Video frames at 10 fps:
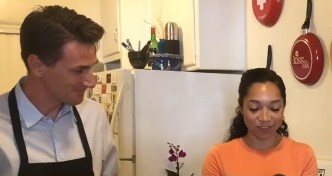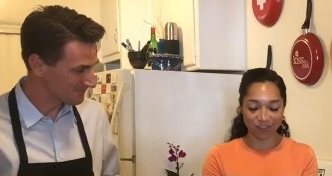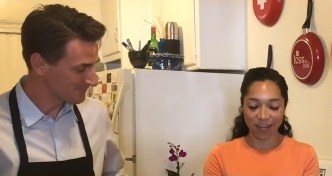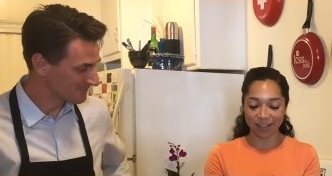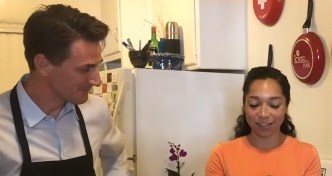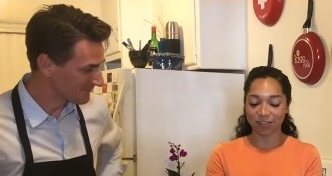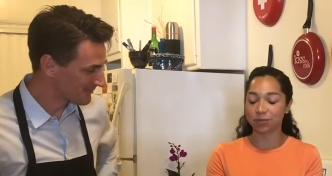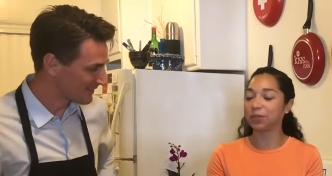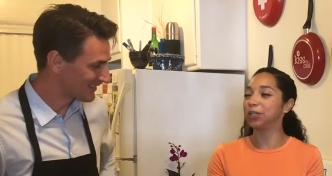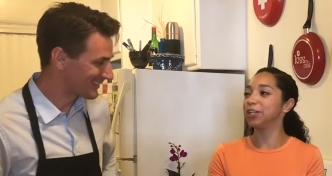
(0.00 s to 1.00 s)
Speaker 1: just had an
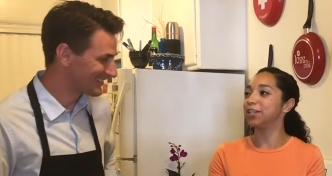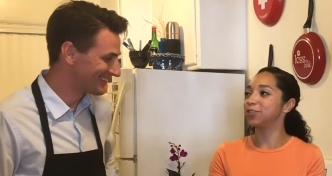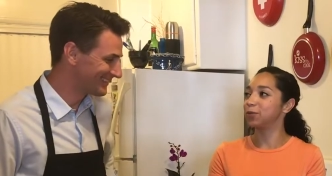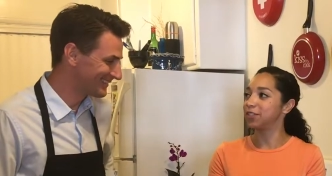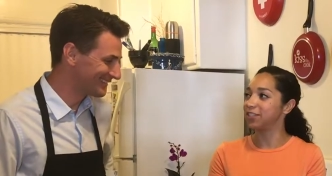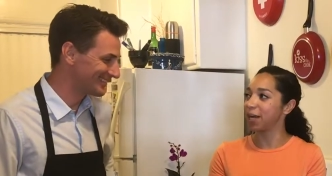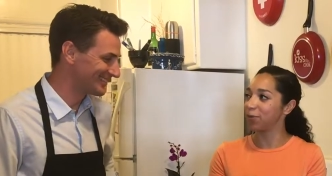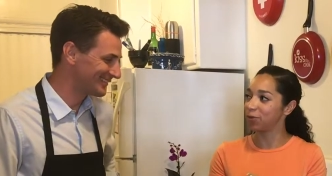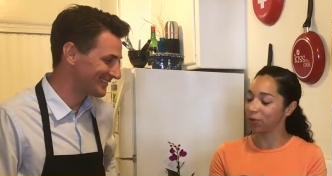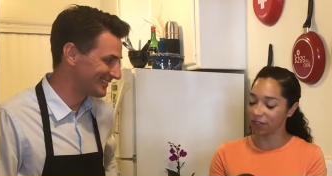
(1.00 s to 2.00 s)
experience one time
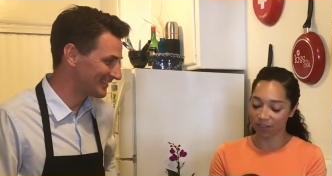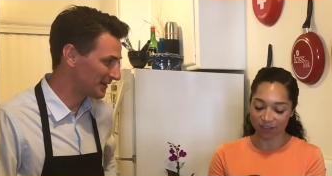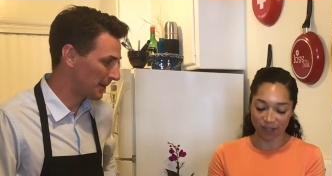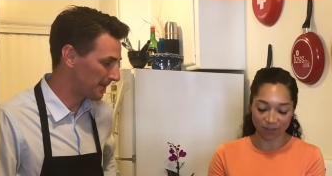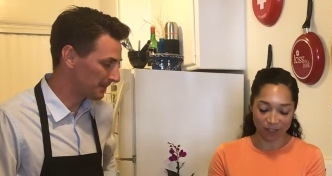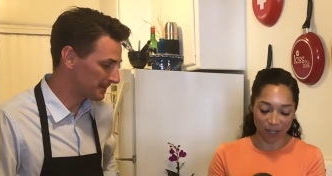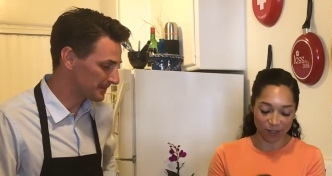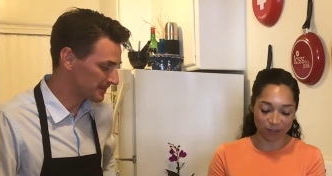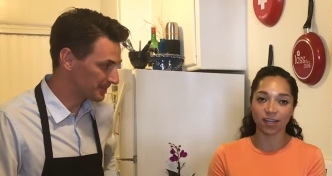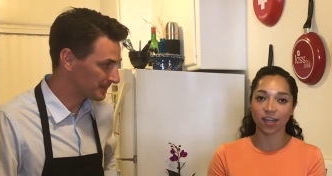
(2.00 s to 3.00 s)
with one of these
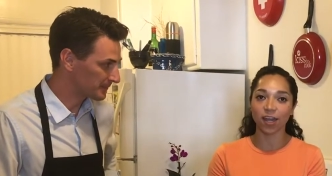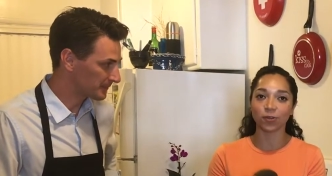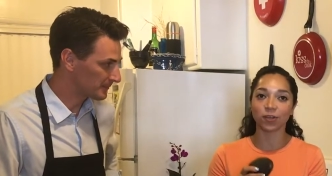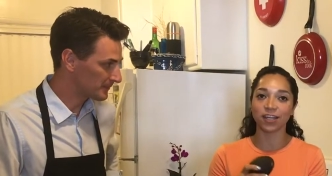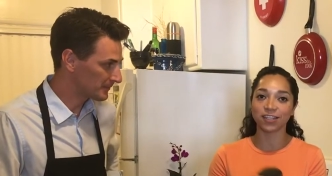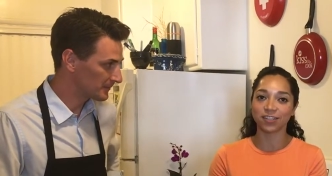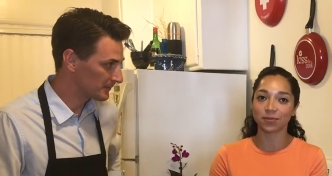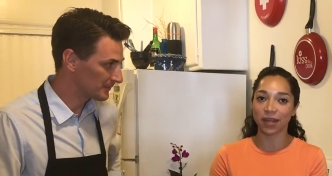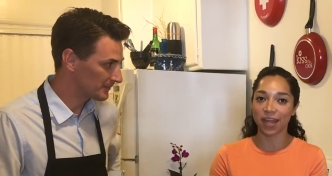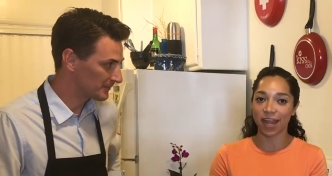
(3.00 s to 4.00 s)
avocados. It cut right into
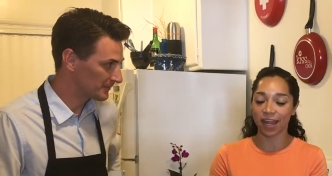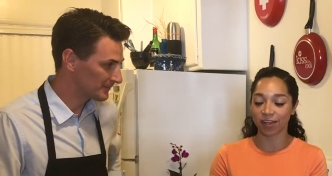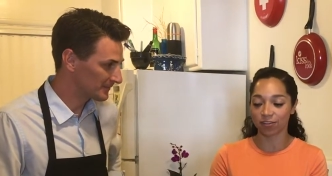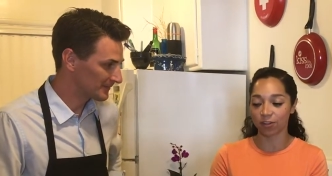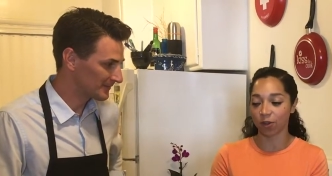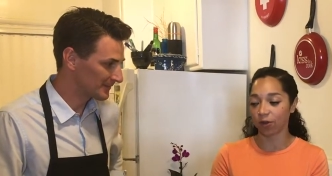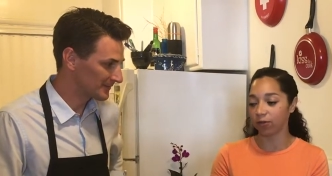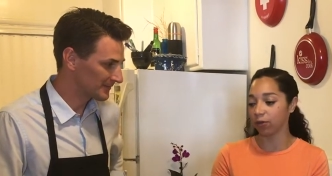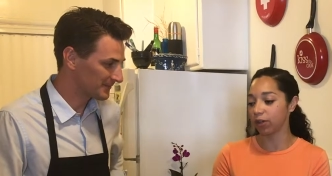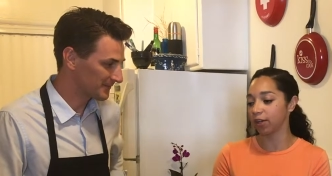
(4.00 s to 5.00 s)
my hand. So if
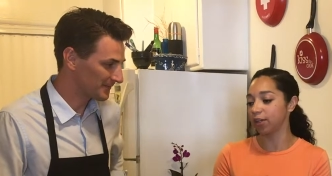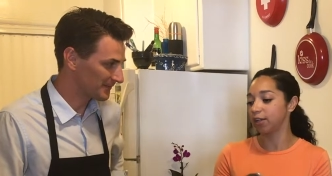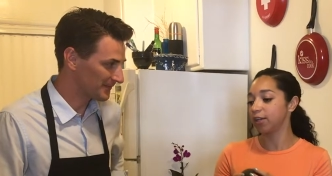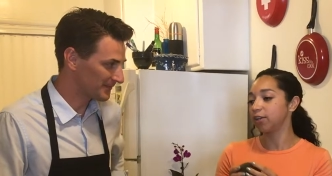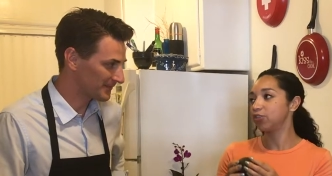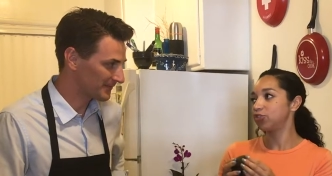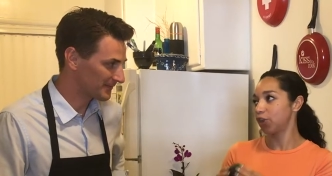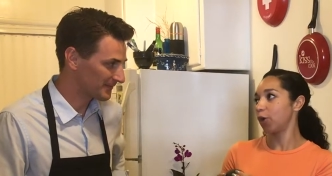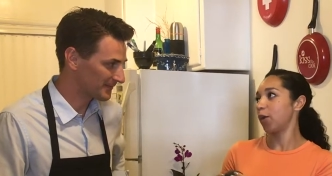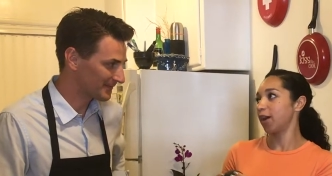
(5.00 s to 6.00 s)
you could
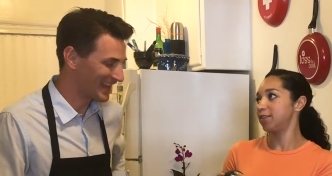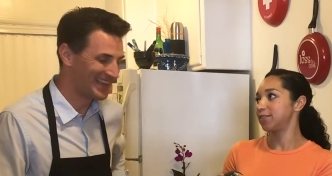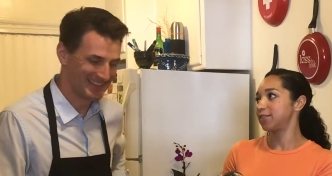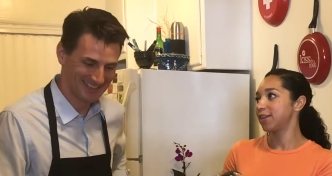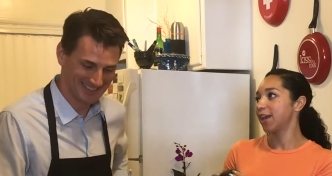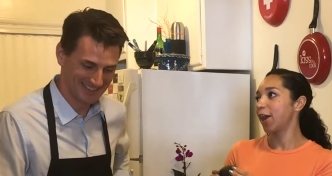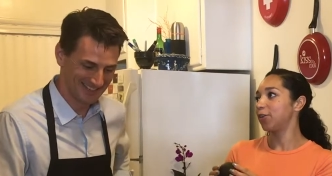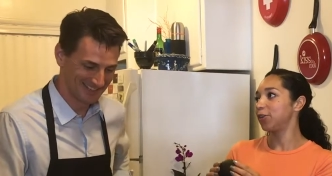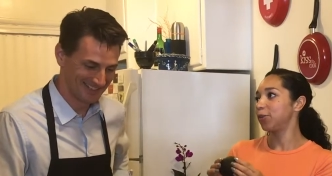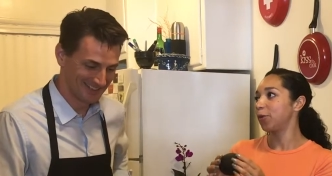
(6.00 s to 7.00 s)
show us
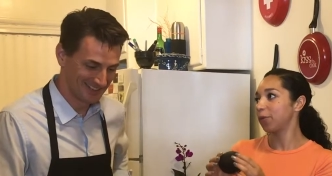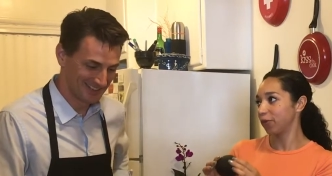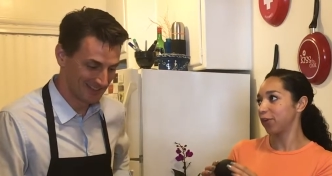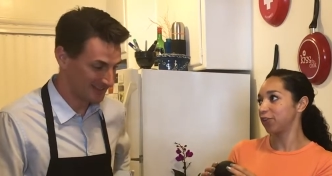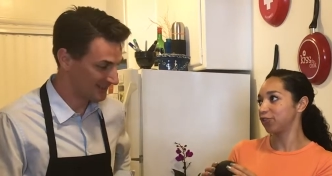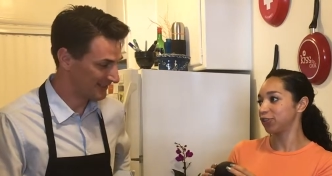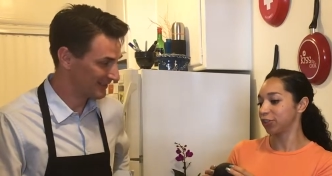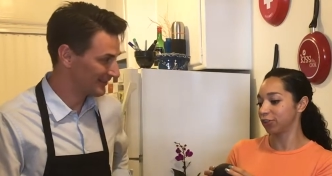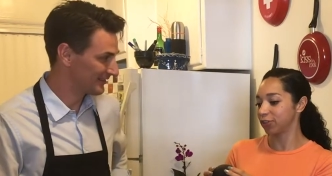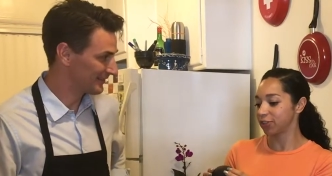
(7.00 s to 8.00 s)
how do
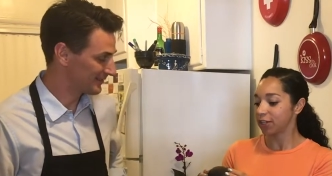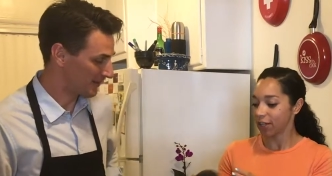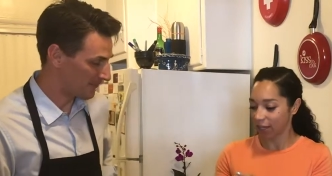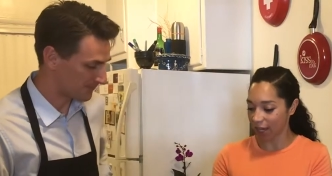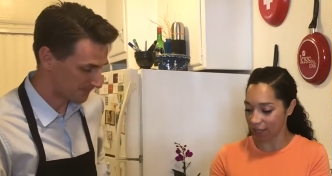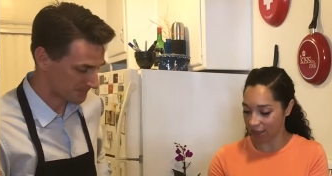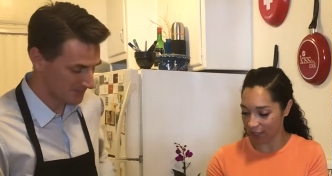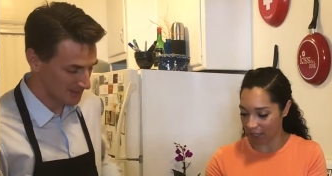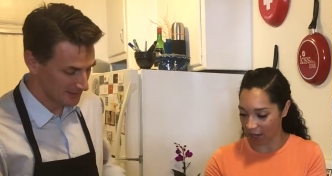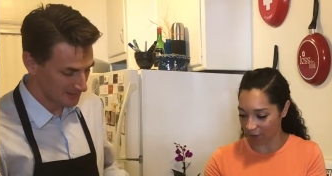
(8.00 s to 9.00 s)
professionals cut
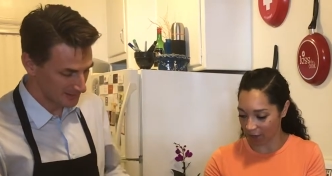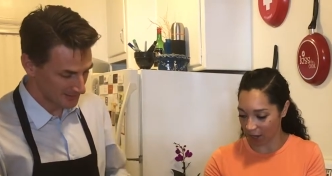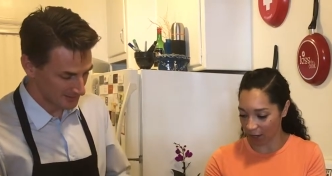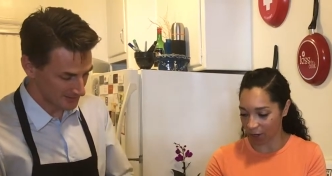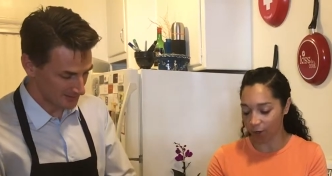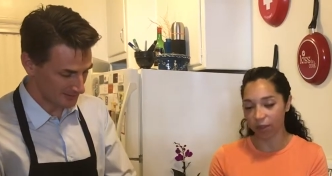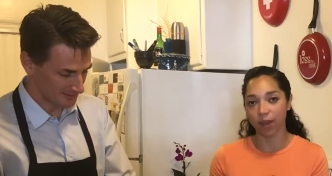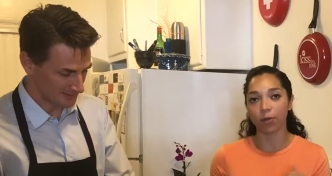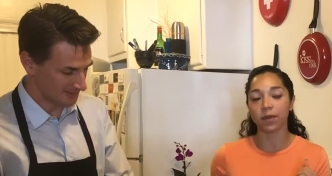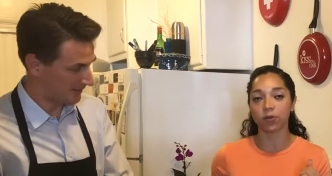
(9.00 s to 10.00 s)
the avocado,
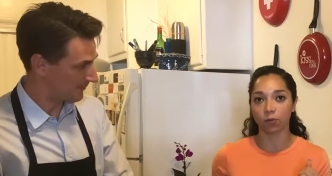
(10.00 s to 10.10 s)
that would be